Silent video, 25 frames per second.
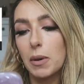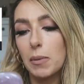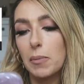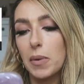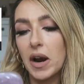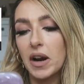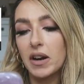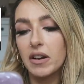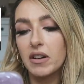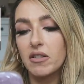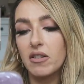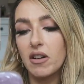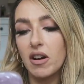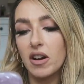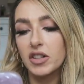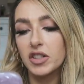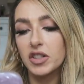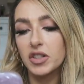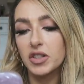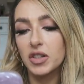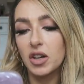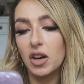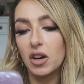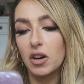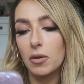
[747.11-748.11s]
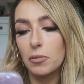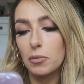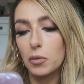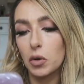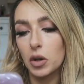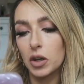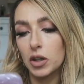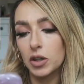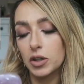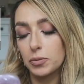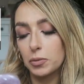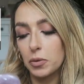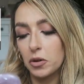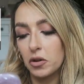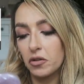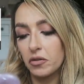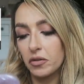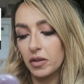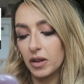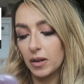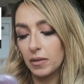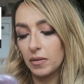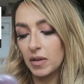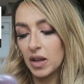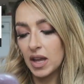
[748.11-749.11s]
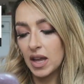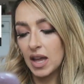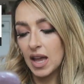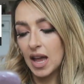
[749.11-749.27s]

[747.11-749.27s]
My partner and I just got our mortgage approval